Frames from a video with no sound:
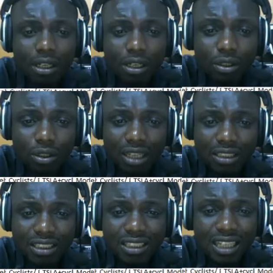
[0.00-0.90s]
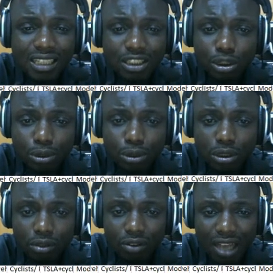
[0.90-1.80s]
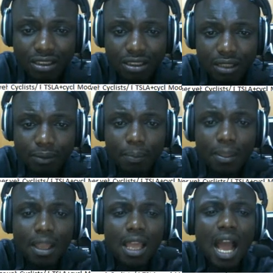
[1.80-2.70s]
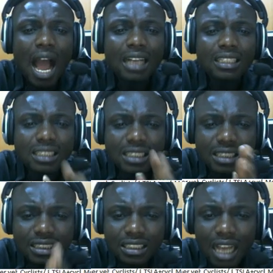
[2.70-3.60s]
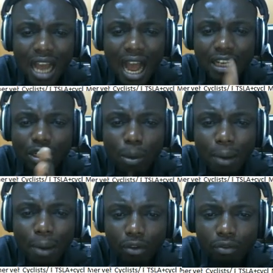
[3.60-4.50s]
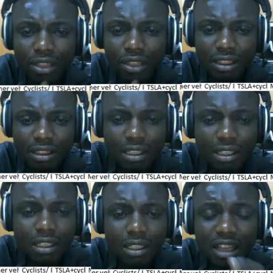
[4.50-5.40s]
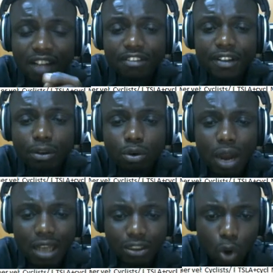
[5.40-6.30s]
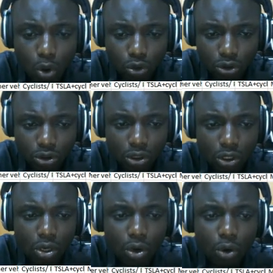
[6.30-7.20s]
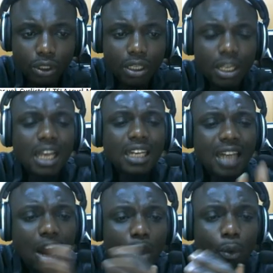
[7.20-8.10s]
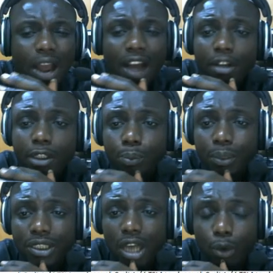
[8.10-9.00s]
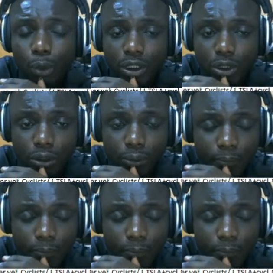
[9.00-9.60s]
You can see these are descriptions of the accident, and these are the number of death that vehicle has caused. Okay, now we have a special question.